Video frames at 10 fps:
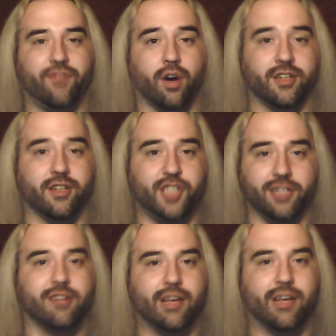for
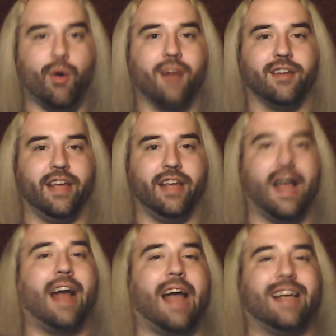gender equality.
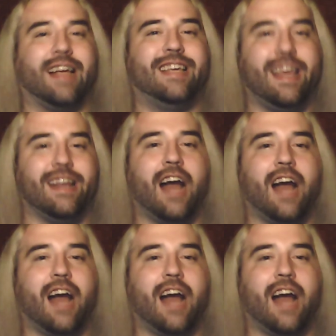I get it.